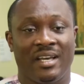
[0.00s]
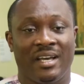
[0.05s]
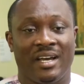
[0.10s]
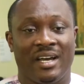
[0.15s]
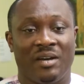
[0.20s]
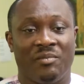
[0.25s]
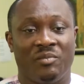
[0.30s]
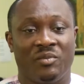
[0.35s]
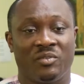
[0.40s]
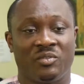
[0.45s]

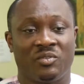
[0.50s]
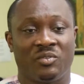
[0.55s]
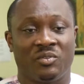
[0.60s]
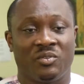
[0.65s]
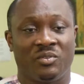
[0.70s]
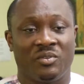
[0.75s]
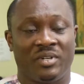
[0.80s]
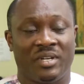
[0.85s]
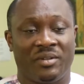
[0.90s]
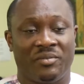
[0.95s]
I'm
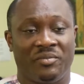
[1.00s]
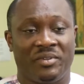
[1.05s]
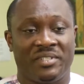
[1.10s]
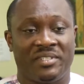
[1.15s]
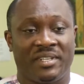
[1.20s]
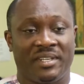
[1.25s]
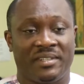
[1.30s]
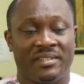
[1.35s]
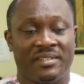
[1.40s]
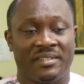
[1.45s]
also a
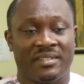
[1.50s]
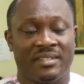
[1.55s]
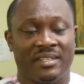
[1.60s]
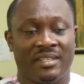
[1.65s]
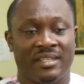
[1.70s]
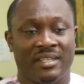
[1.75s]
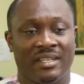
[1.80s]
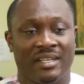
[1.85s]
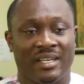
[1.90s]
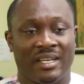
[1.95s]
research
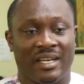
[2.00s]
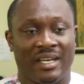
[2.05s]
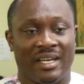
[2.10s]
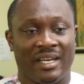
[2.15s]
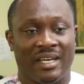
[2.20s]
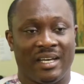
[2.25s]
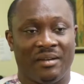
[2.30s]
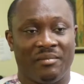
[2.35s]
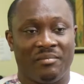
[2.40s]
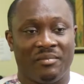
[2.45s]

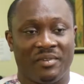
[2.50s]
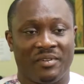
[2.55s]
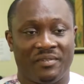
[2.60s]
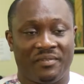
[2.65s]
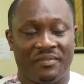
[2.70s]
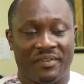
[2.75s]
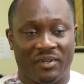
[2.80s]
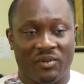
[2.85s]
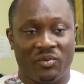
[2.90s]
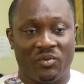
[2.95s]
um,
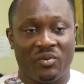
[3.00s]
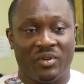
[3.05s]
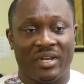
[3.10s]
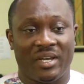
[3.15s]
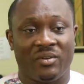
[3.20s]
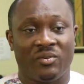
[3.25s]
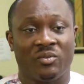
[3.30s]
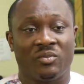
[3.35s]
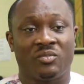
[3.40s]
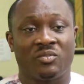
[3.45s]
fellow
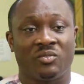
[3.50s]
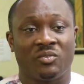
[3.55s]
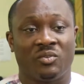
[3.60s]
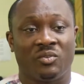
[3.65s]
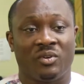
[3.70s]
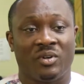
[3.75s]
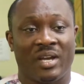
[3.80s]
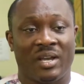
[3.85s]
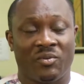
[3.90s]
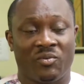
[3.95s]
and
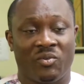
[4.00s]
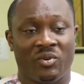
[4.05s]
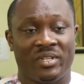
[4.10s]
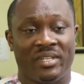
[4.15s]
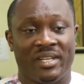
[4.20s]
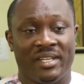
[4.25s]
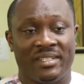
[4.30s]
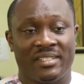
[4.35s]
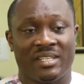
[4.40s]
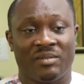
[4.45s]
also I
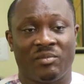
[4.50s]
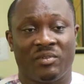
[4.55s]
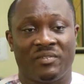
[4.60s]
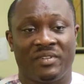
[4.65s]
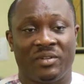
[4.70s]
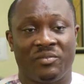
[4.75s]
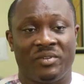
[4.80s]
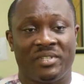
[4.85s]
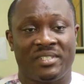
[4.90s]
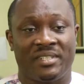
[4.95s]
coordinate some
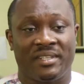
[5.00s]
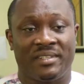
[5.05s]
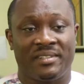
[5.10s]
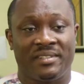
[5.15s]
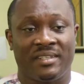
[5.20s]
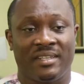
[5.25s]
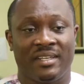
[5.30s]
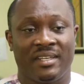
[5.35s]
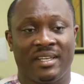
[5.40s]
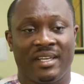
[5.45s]
of the
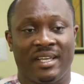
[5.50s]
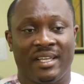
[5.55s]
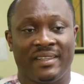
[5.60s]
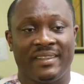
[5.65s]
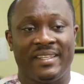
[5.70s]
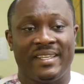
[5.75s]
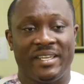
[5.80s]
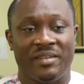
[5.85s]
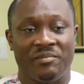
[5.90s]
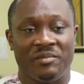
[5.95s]
research
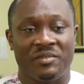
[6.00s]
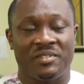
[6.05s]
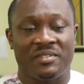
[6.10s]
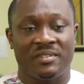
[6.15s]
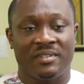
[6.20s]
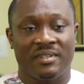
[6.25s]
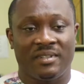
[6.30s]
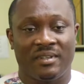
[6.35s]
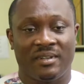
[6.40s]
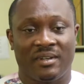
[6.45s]

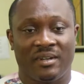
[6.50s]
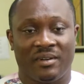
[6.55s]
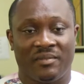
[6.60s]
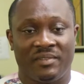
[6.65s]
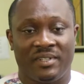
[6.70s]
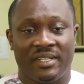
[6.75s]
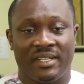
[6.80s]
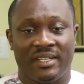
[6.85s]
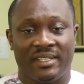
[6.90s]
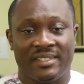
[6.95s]
teams
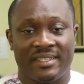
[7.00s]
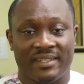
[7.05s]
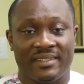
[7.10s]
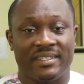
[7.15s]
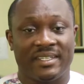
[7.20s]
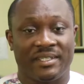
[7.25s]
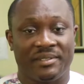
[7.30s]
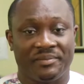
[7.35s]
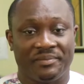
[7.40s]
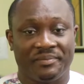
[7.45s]
of the center.